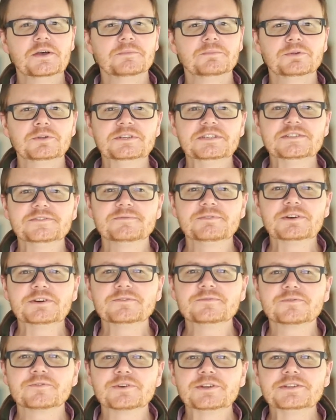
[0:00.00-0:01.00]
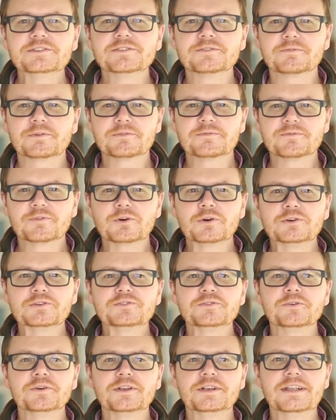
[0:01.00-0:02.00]
please feel free to refer
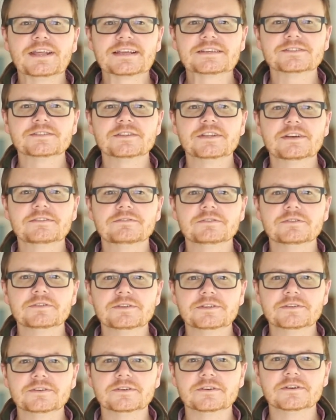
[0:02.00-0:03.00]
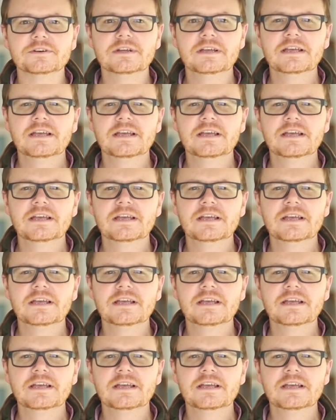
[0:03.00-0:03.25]
to a next level leader.